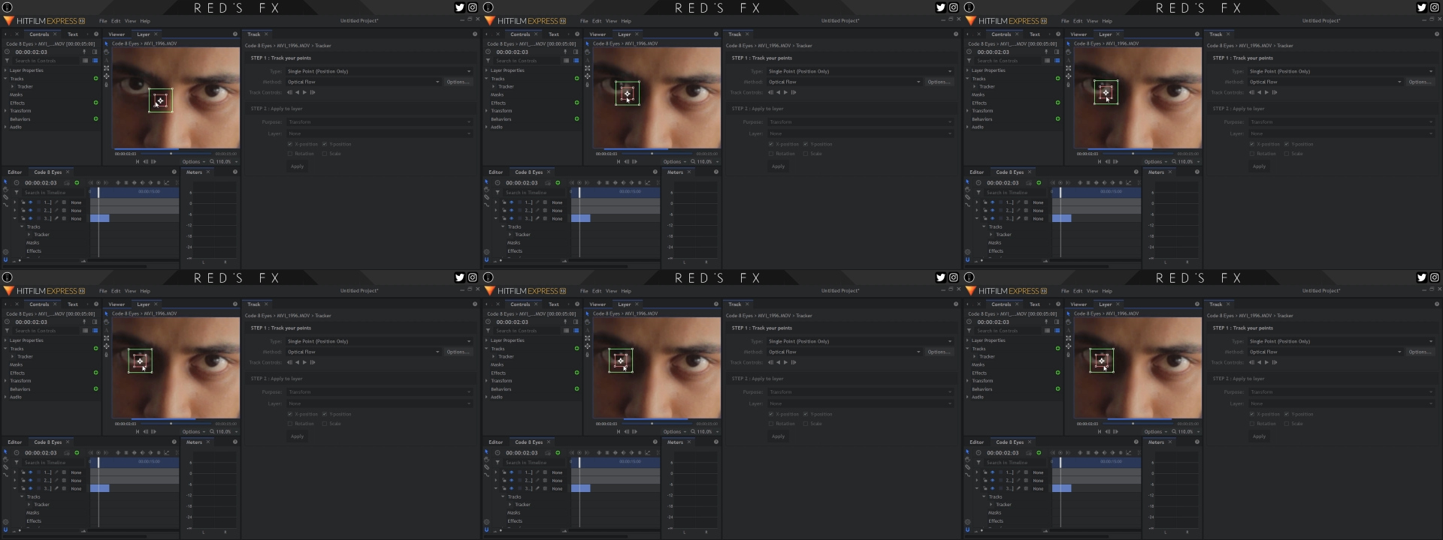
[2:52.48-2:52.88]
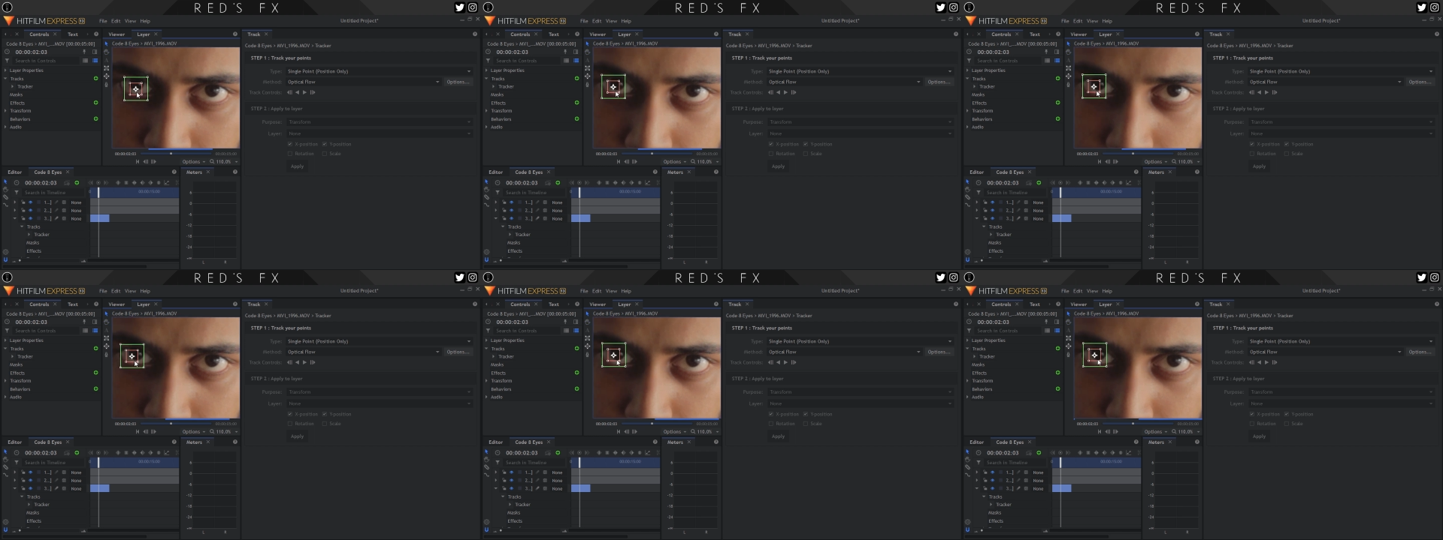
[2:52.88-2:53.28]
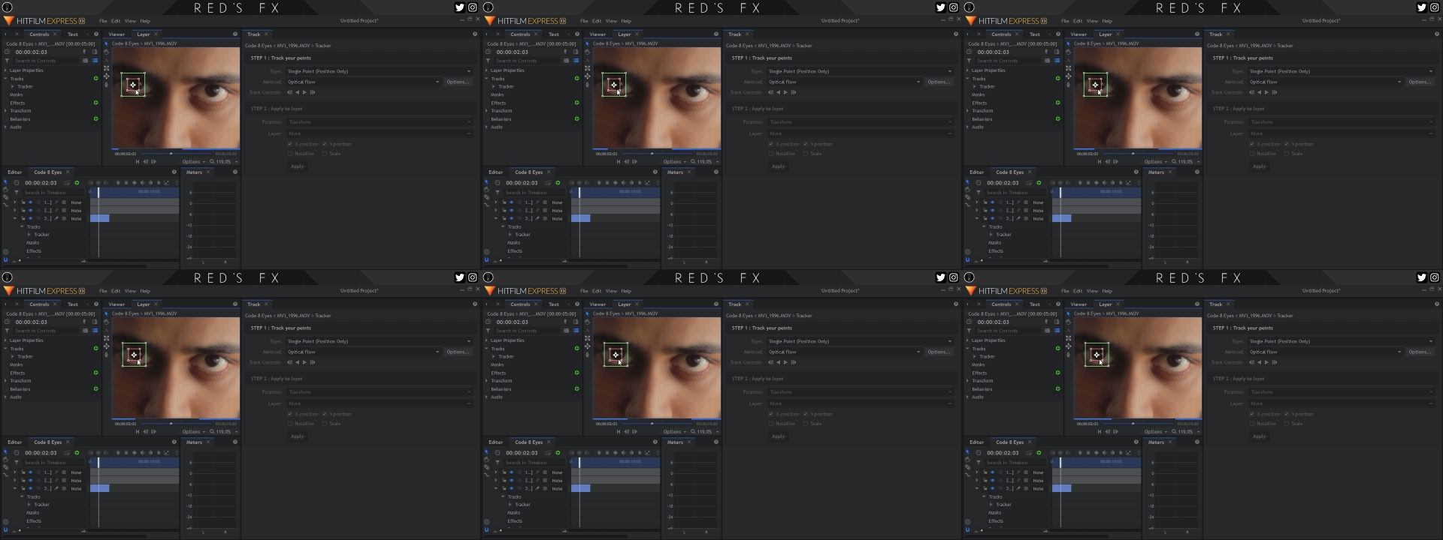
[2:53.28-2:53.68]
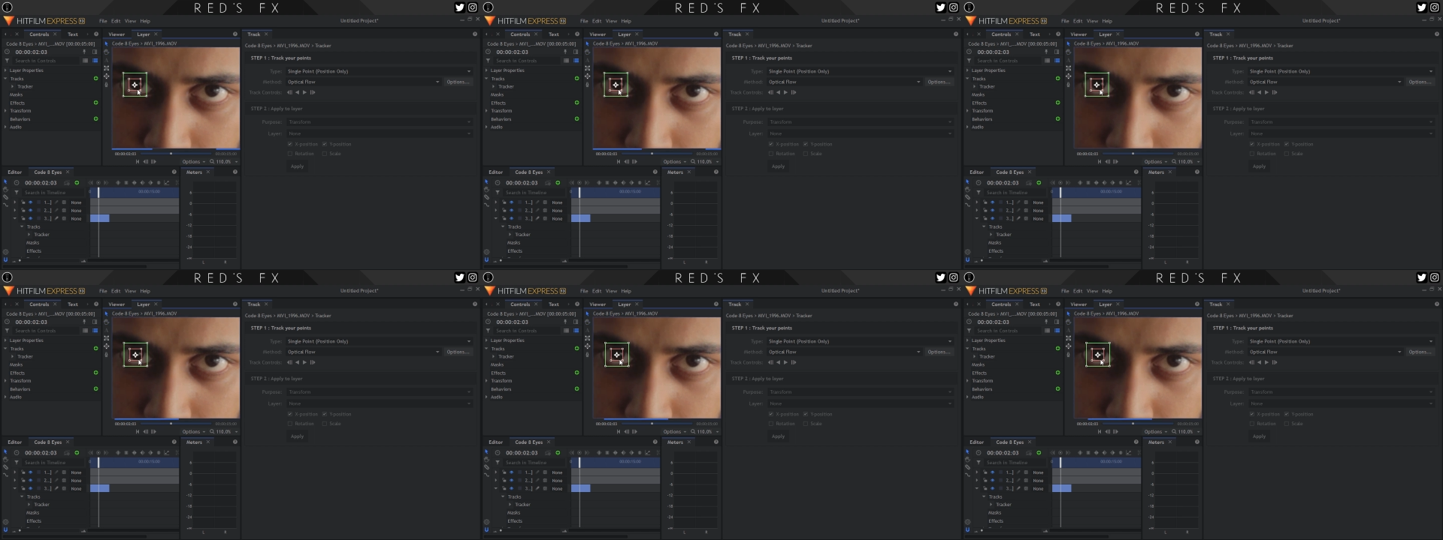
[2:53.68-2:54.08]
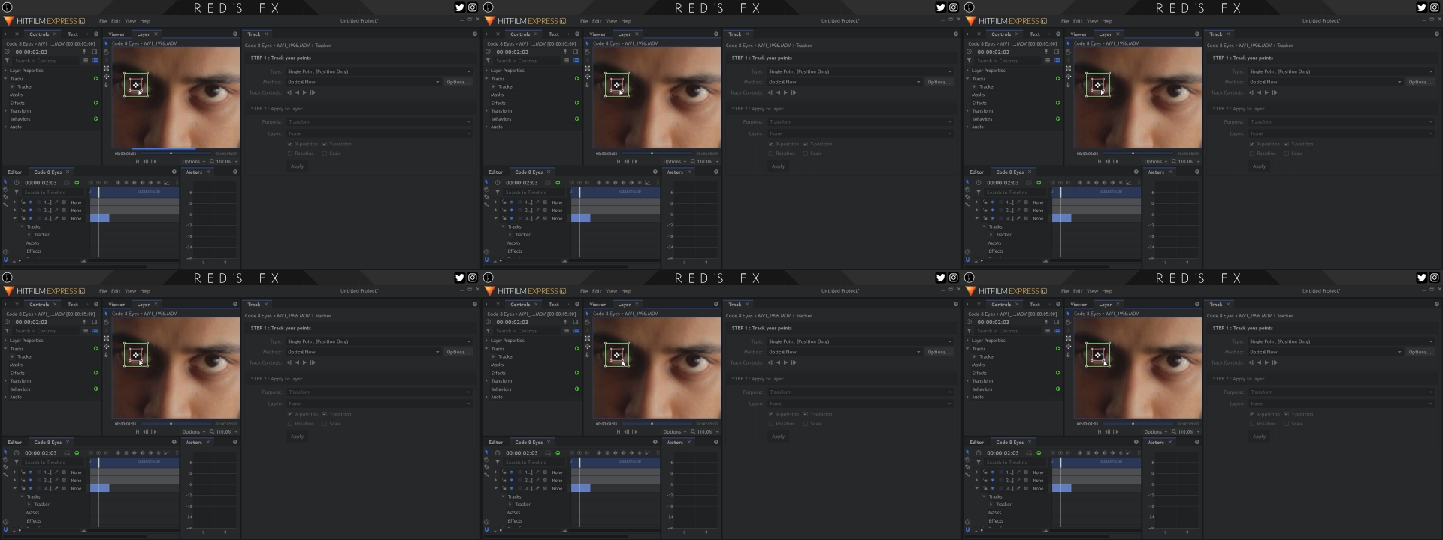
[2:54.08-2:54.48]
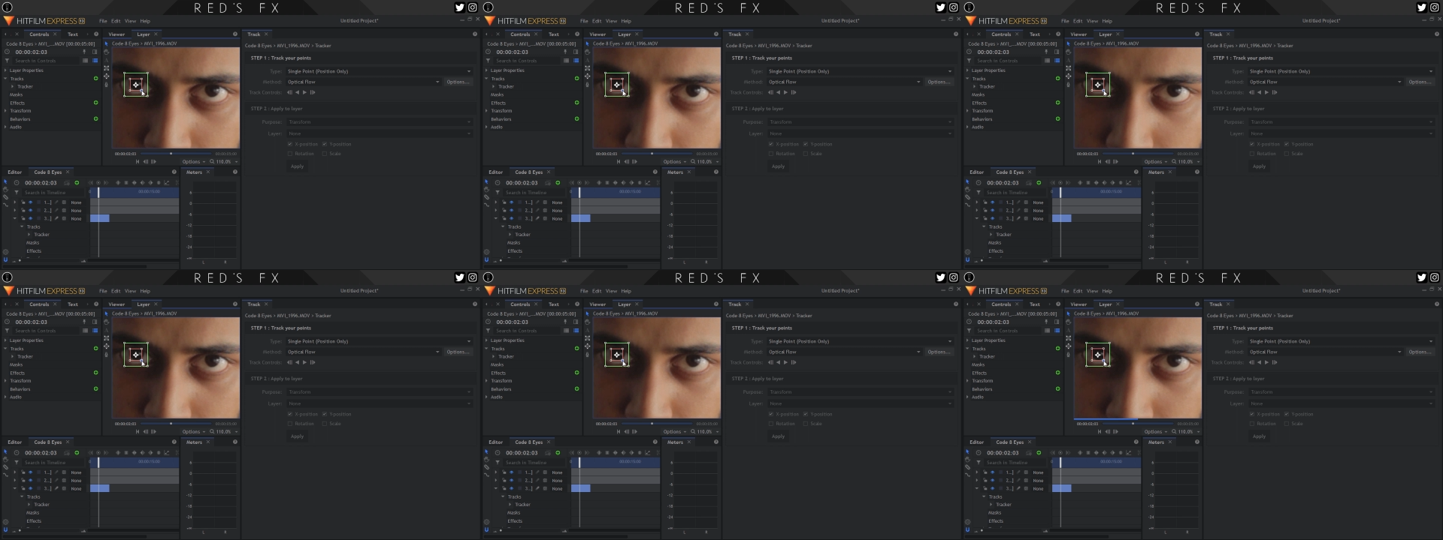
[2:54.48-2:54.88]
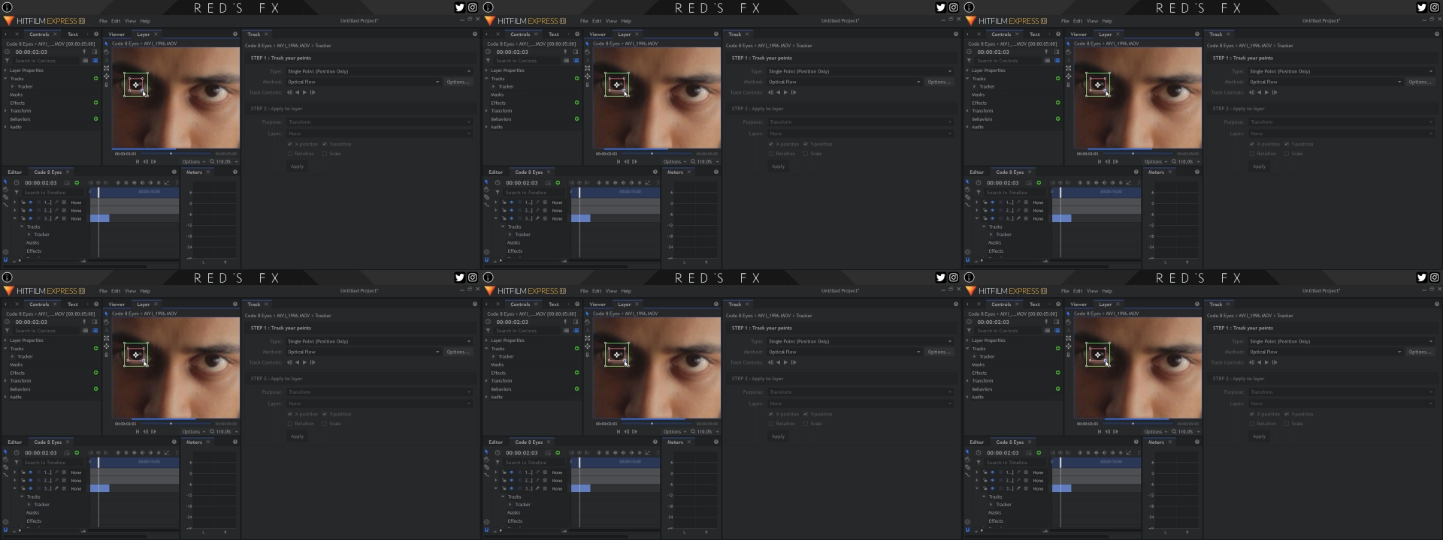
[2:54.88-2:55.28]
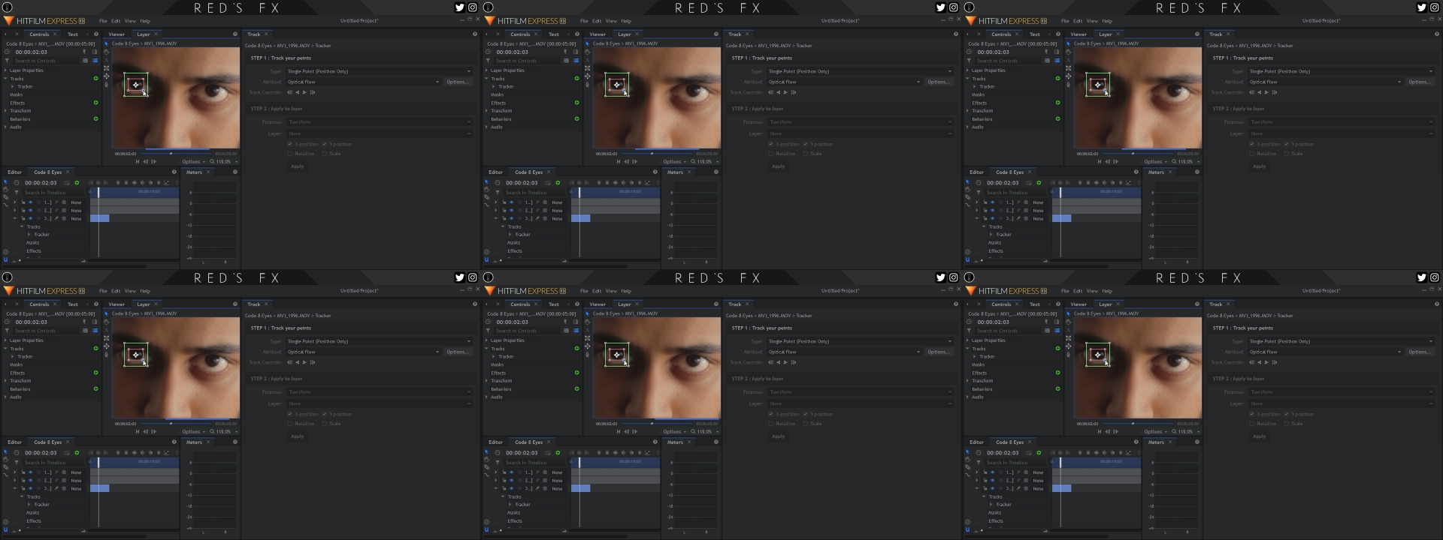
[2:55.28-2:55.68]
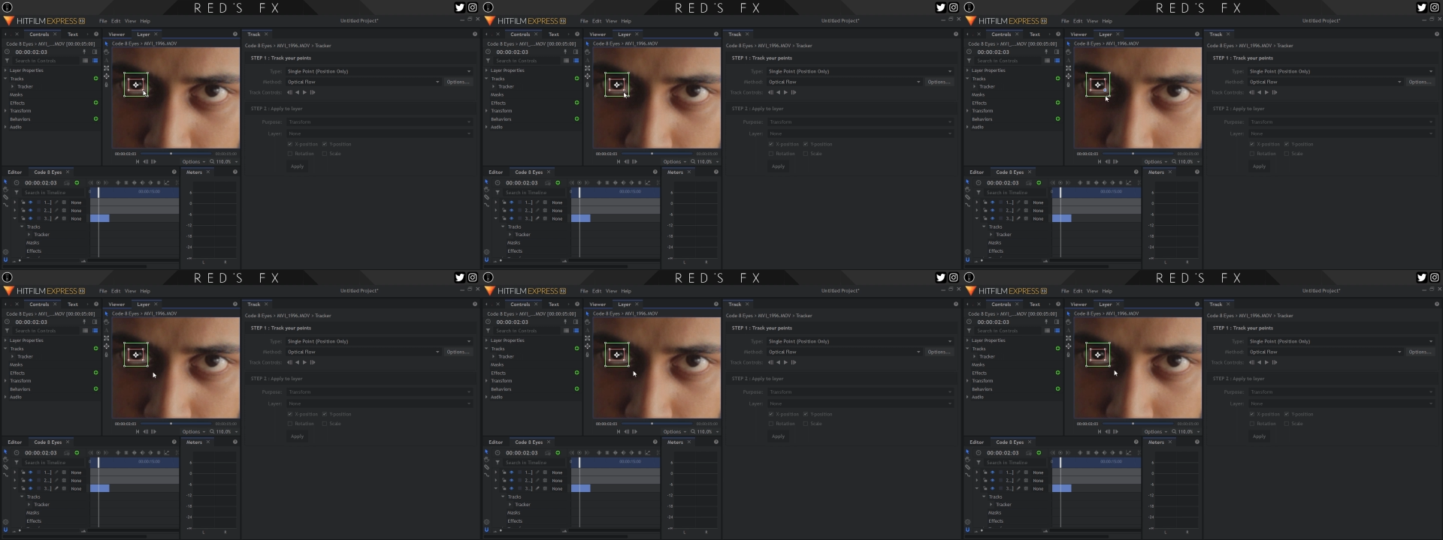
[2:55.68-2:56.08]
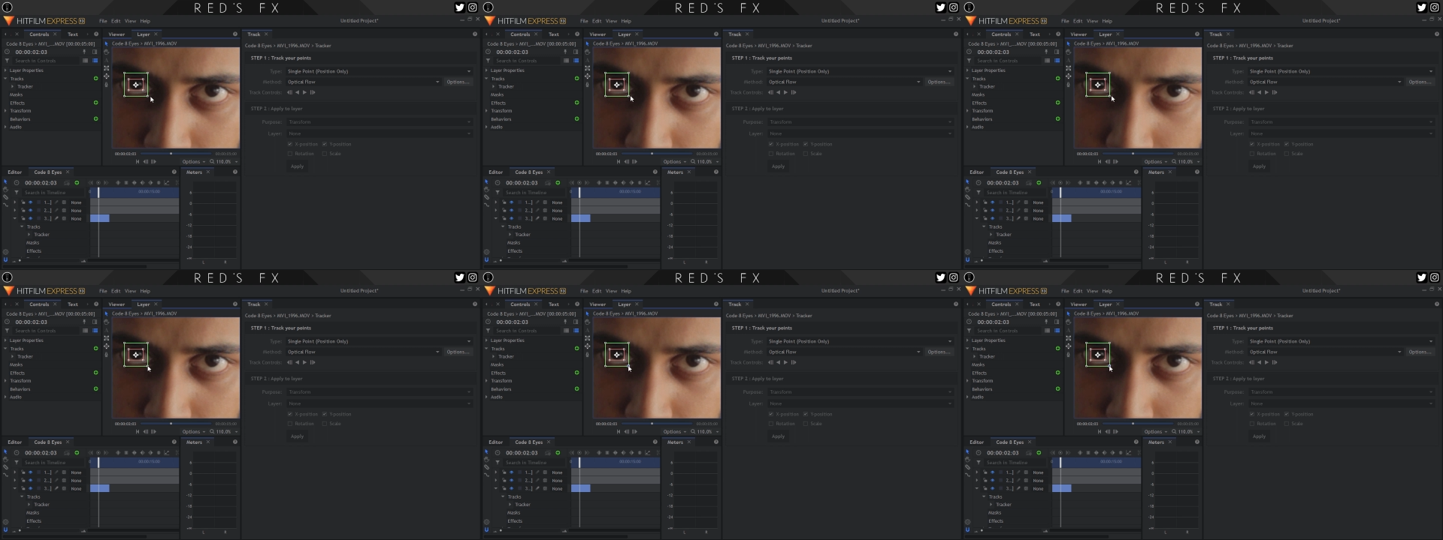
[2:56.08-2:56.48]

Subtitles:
No face is visible, so there are no lips to read.